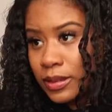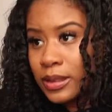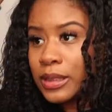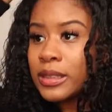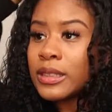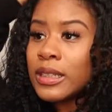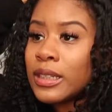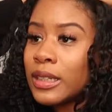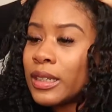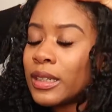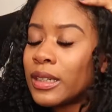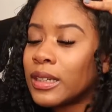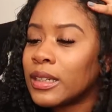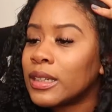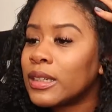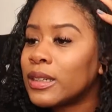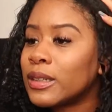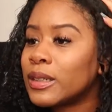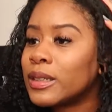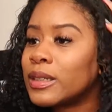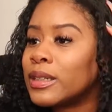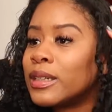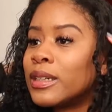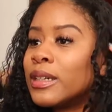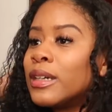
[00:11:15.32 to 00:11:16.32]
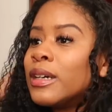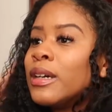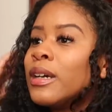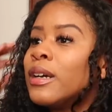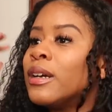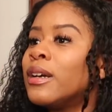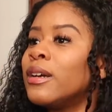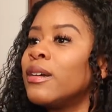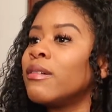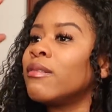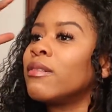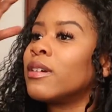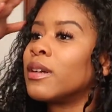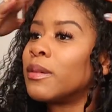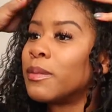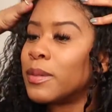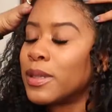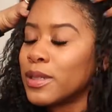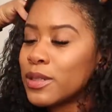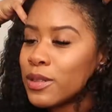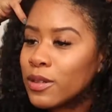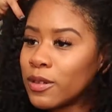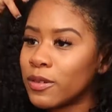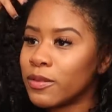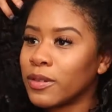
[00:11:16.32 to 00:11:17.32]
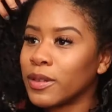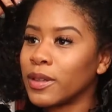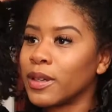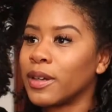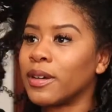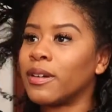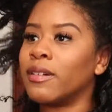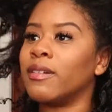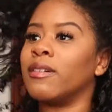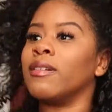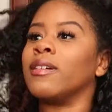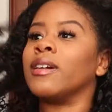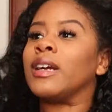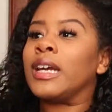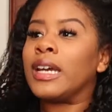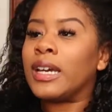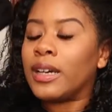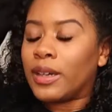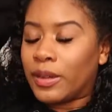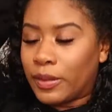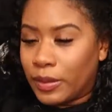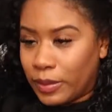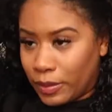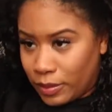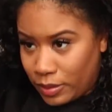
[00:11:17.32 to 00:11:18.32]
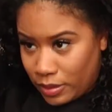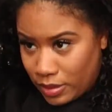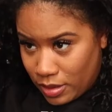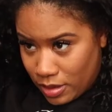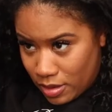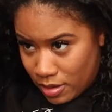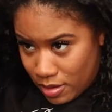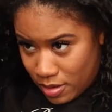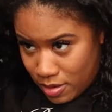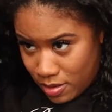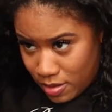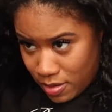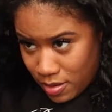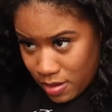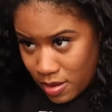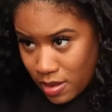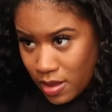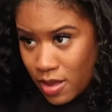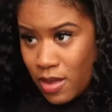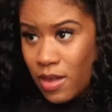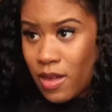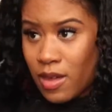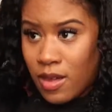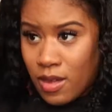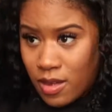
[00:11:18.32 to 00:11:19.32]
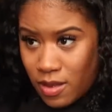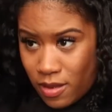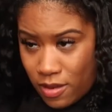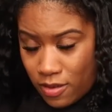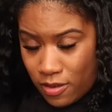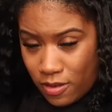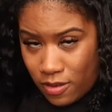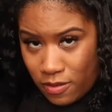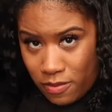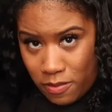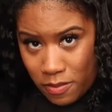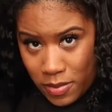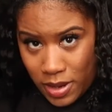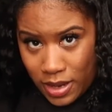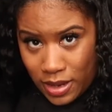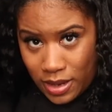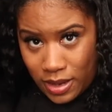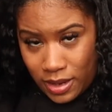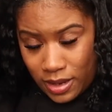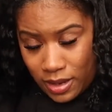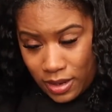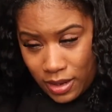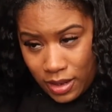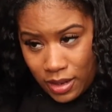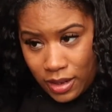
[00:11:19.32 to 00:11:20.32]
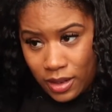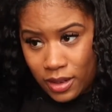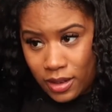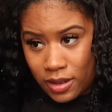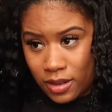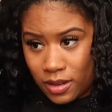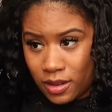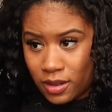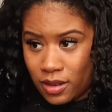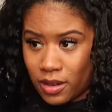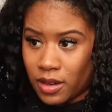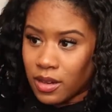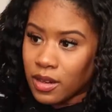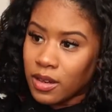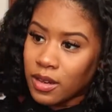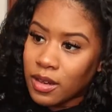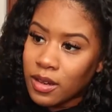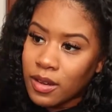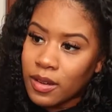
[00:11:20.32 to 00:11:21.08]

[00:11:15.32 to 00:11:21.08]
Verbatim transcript: Just gonna rub this over the crown of my head.